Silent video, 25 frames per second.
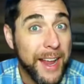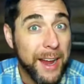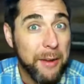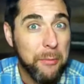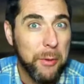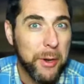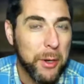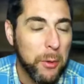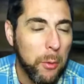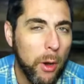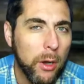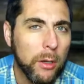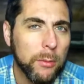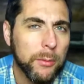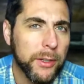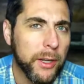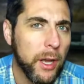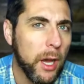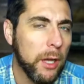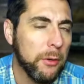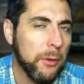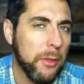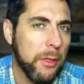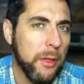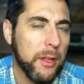Hey everybody, welcome to
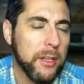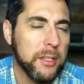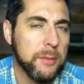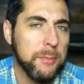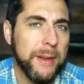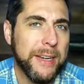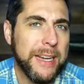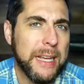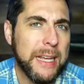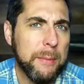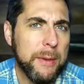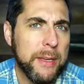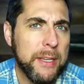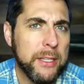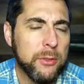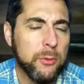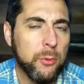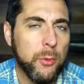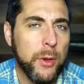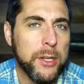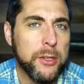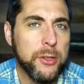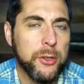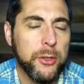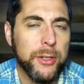Contra Thoughts. My name
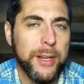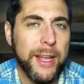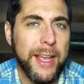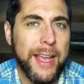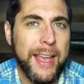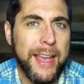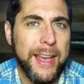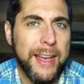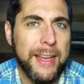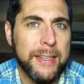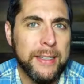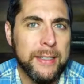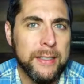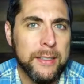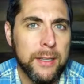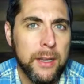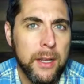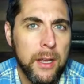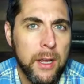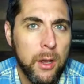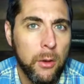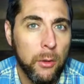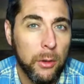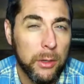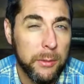is Richard, and
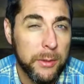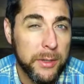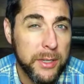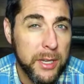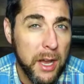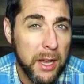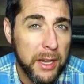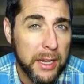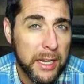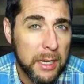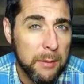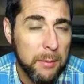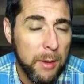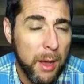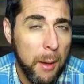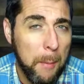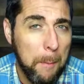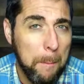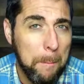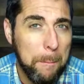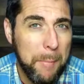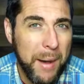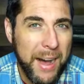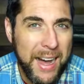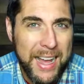we're going to be talking
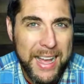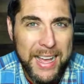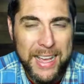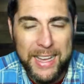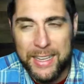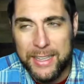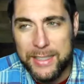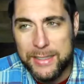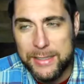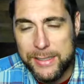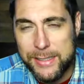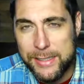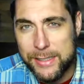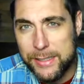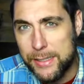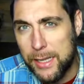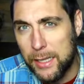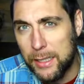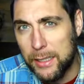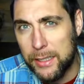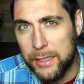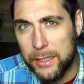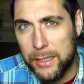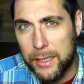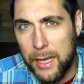about buying and
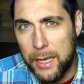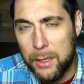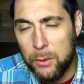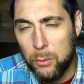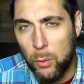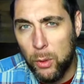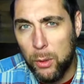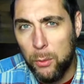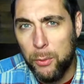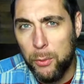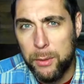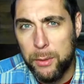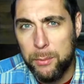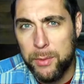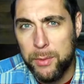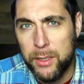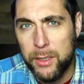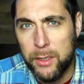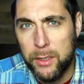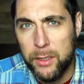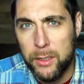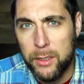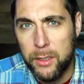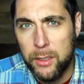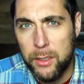selling and what we
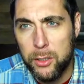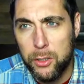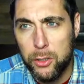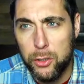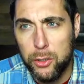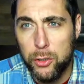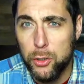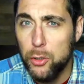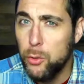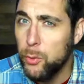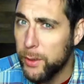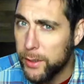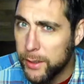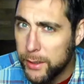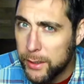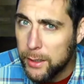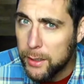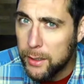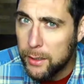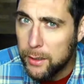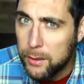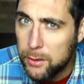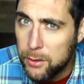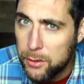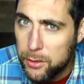be doing
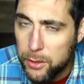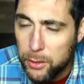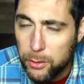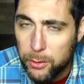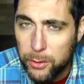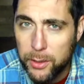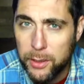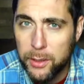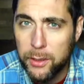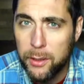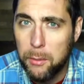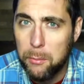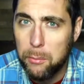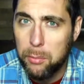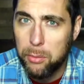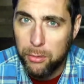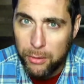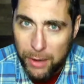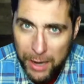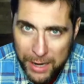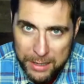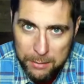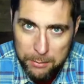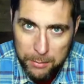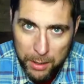during
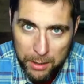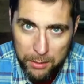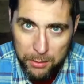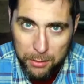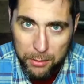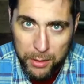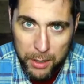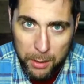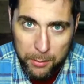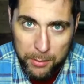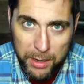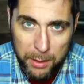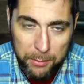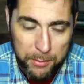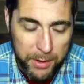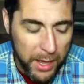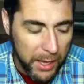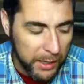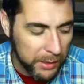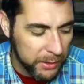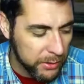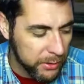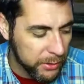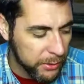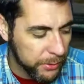Pride Month coming up
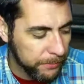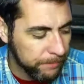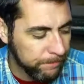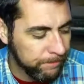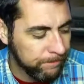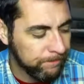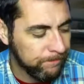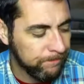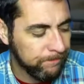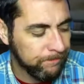next.